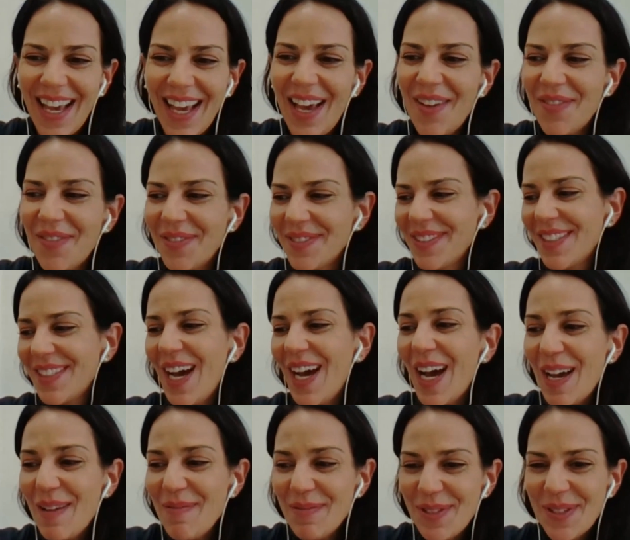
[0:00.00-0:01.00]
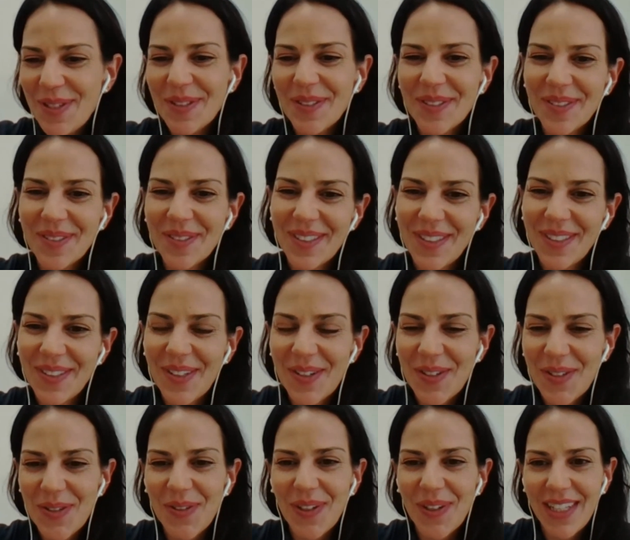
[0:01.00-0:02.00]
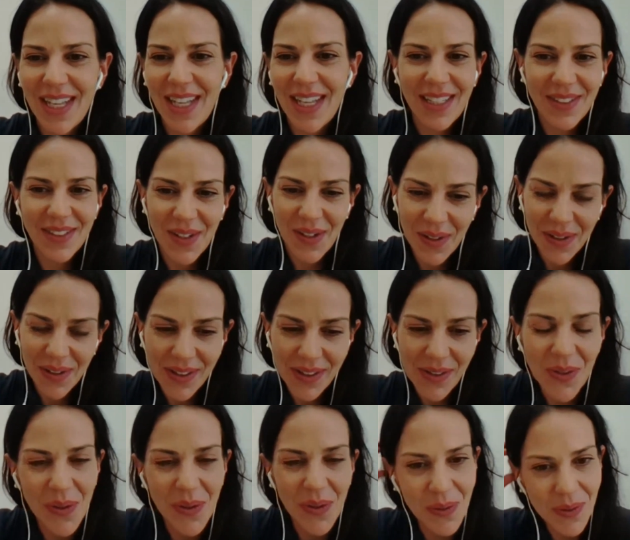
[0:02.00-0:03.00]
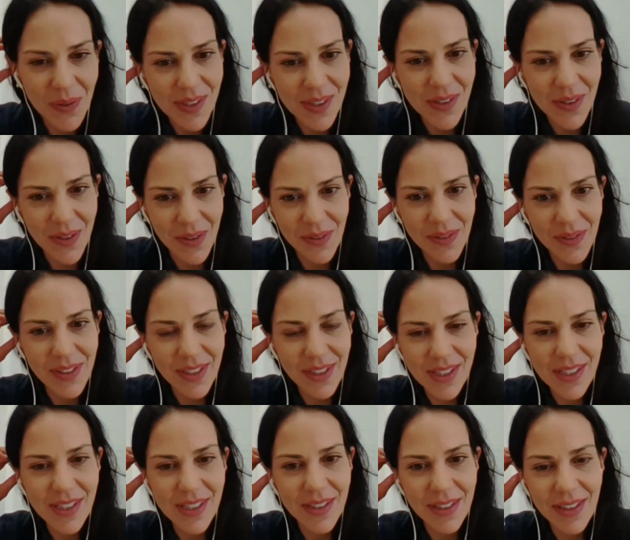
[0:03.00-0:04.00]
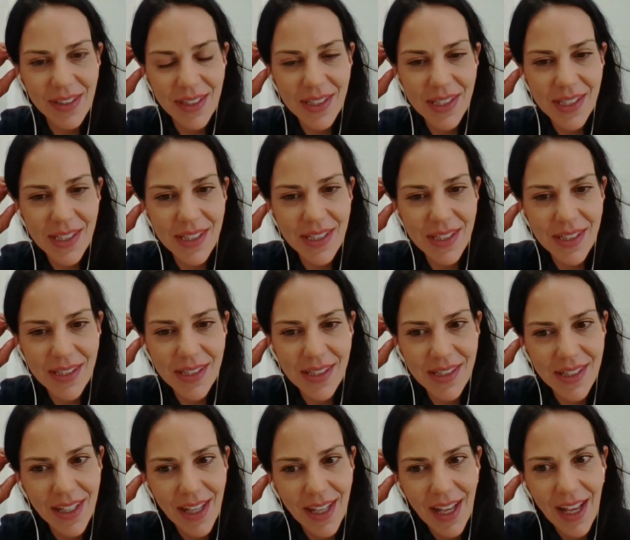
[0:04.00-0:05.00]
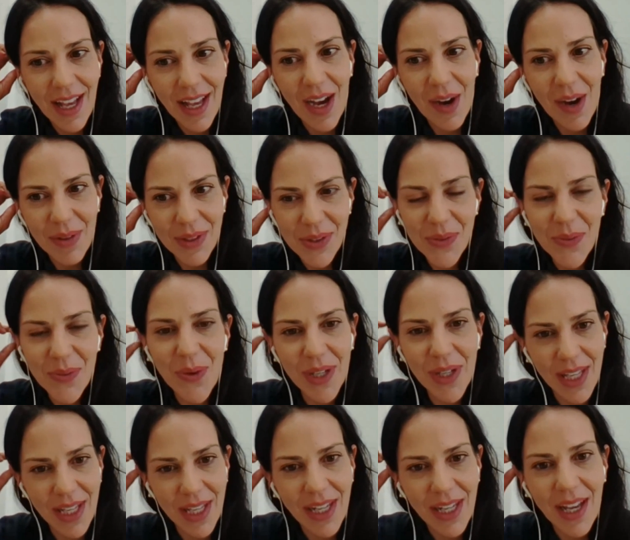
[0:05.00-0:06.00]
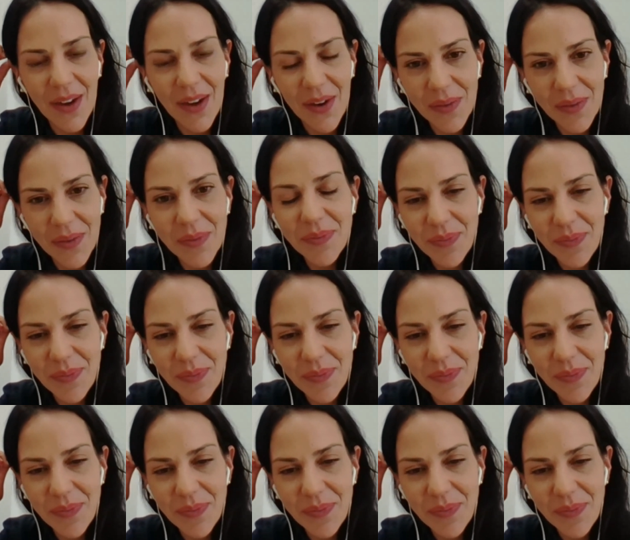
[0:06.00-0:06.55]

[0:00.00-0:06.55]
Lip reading: have time to to attend all the schools. So this is how it's working now.